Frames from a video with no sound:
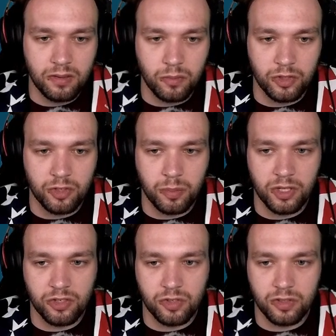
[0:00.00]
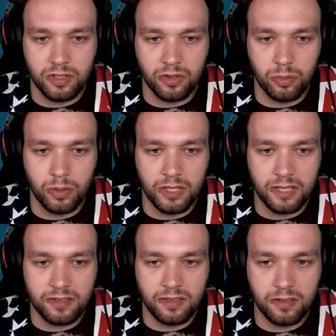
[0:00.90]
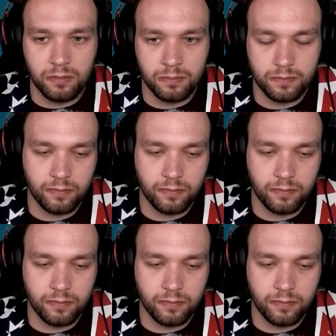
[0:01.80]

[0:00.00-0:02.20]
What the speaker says: which I probably should have done 319.